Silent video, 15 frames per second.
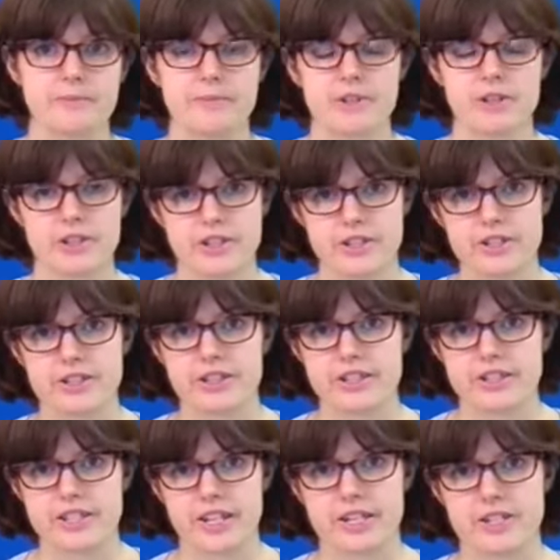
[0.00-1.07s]
consultant
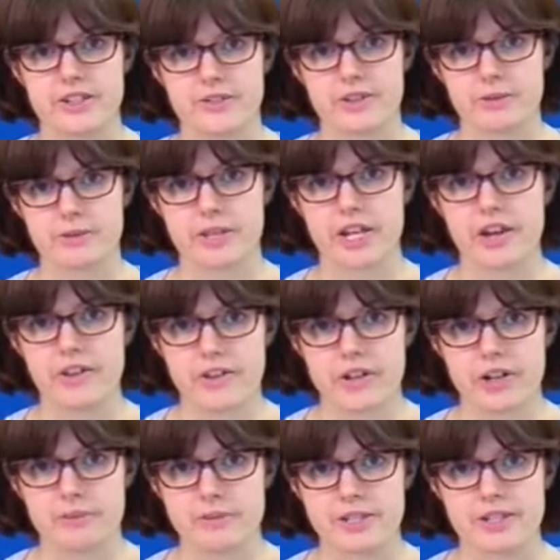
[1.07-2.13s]
signs off some of the other
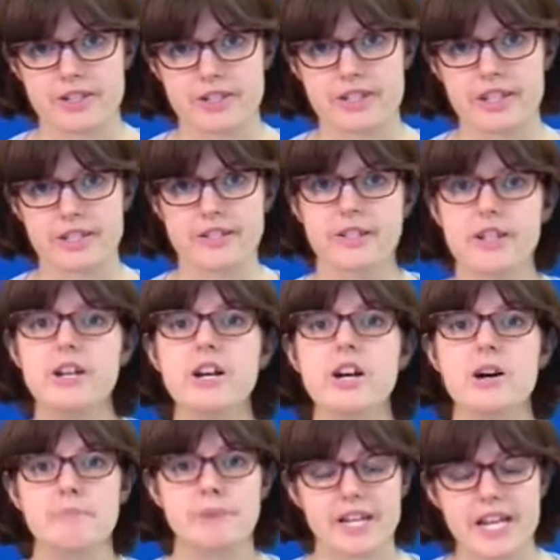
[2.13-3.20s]
competencies,
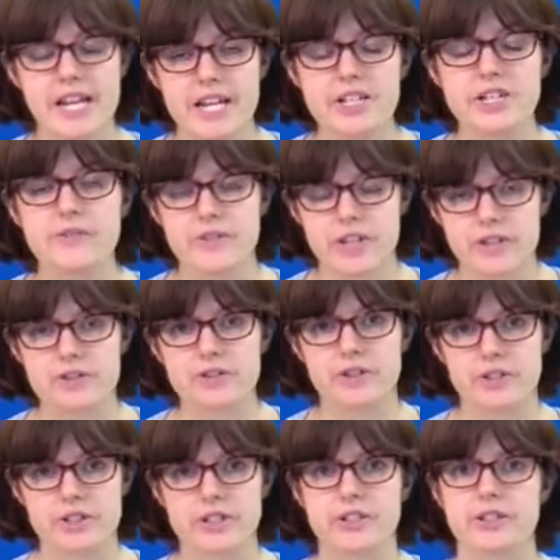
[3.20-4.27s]
but each of those
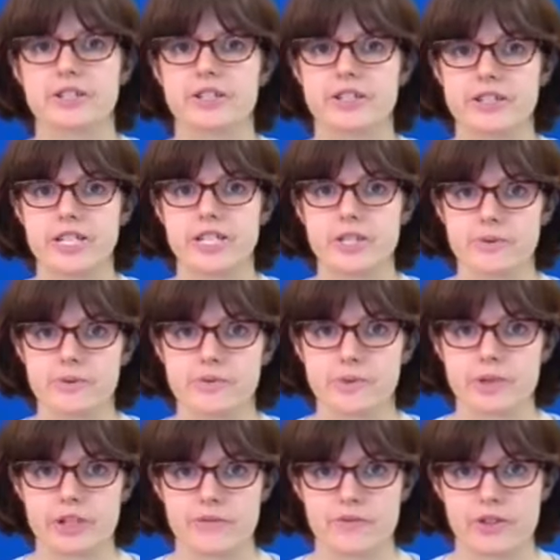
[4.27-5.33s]
consultants needs to have
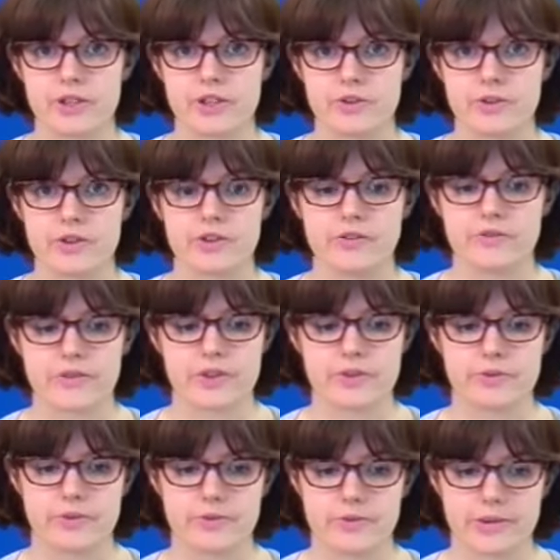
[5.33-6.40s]
worked with
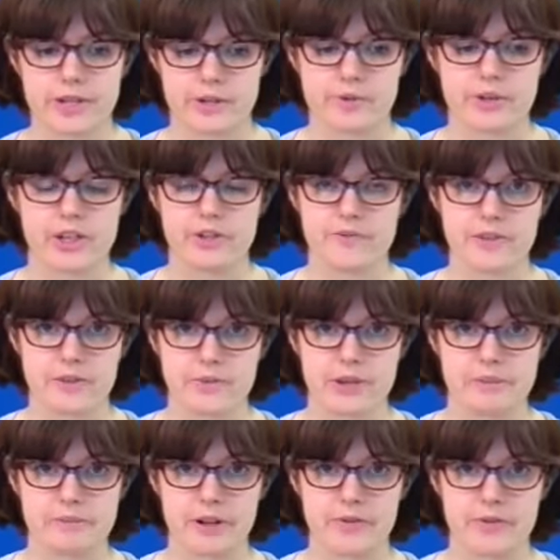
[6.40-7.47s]
you for
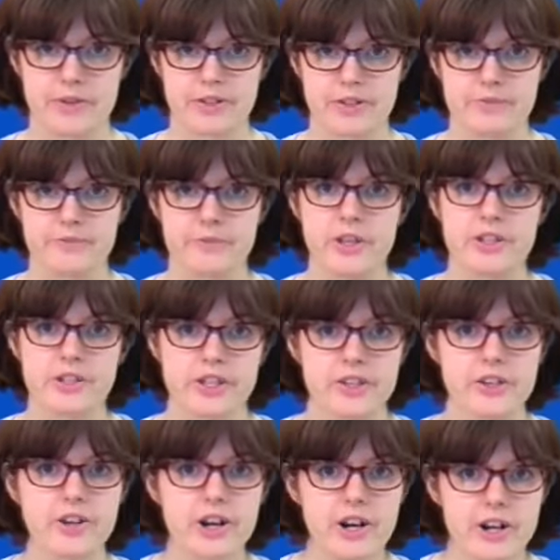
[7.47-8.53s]
3 months. So
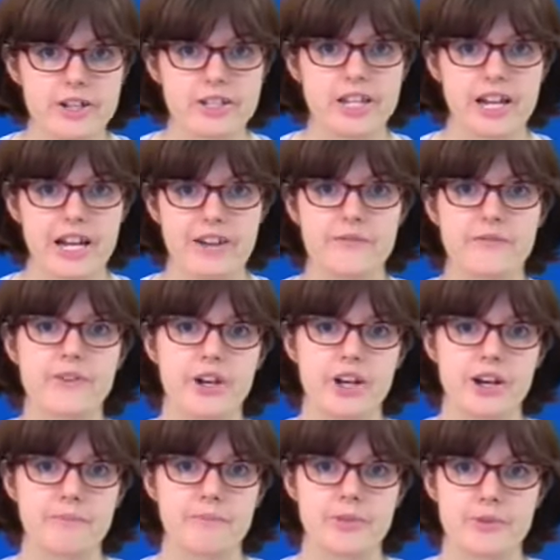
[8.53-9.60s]
you can't have
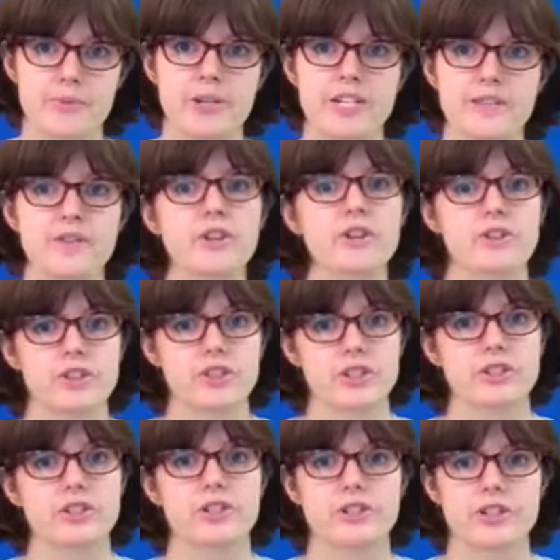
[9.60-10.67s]
3 different
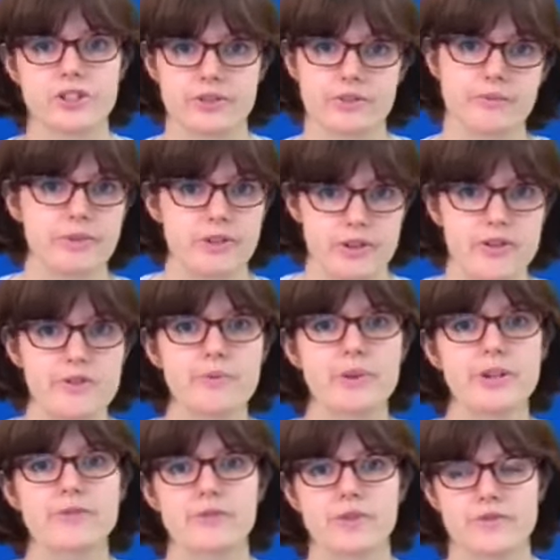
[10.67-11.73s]
consultants who you've
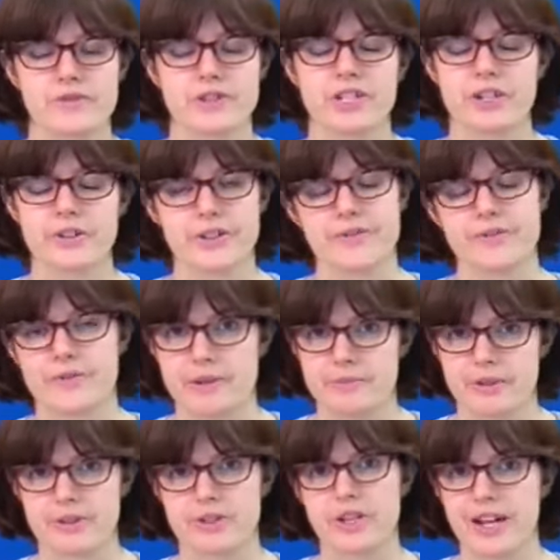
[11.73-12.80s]
worked for a total of 3
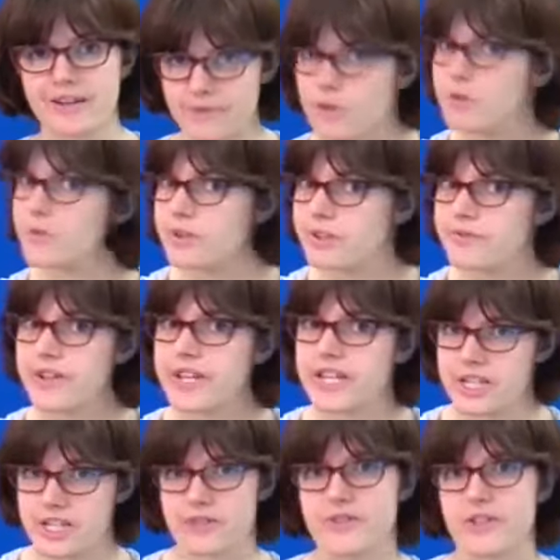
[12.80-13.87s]
months. You have to have worked for
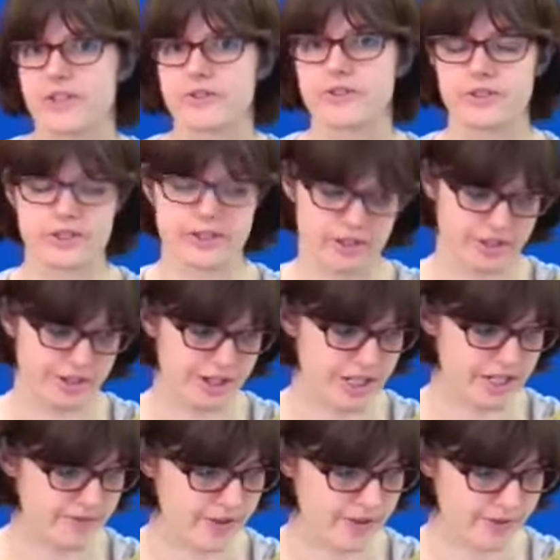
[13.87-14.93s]
each of those
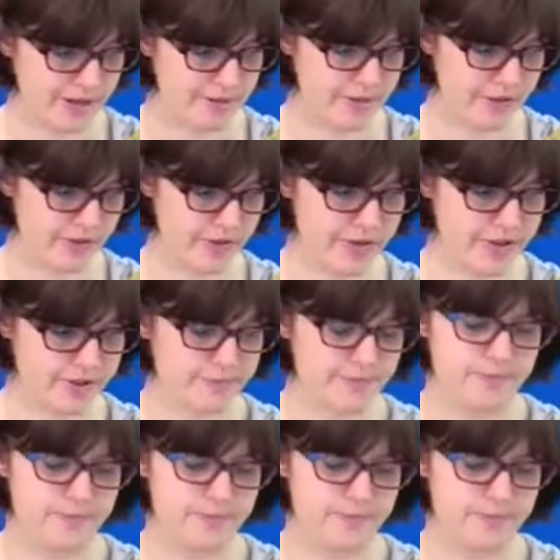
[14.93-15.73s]
consultants for 3 months.